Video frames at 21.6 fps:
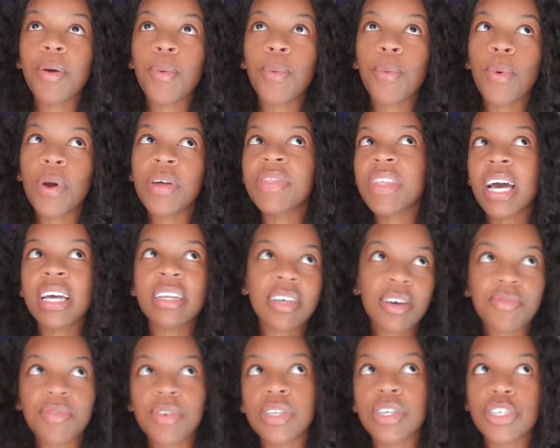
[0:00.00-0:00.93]
what that
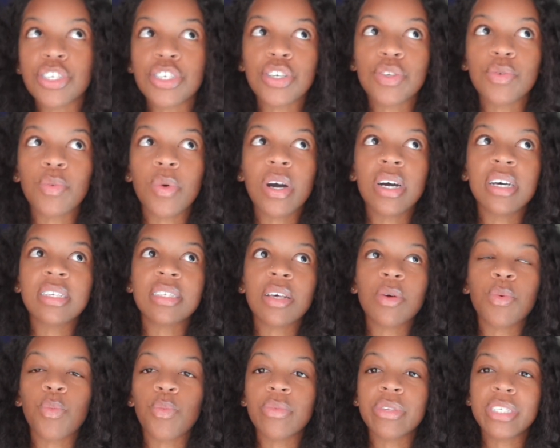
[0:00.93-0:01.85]
definition was
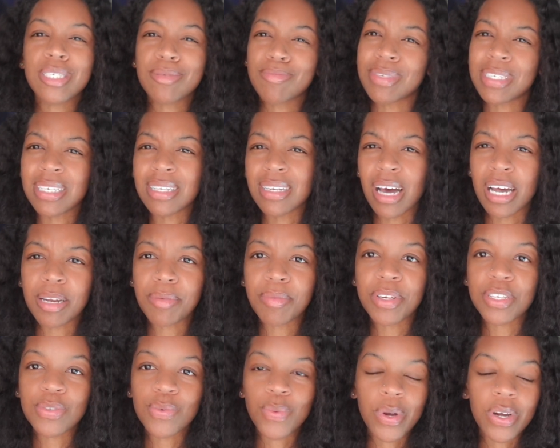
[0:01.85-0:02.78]
and some
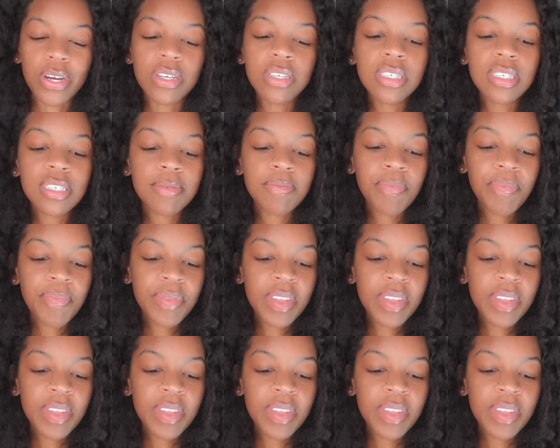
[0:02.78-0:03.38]
synonymous words.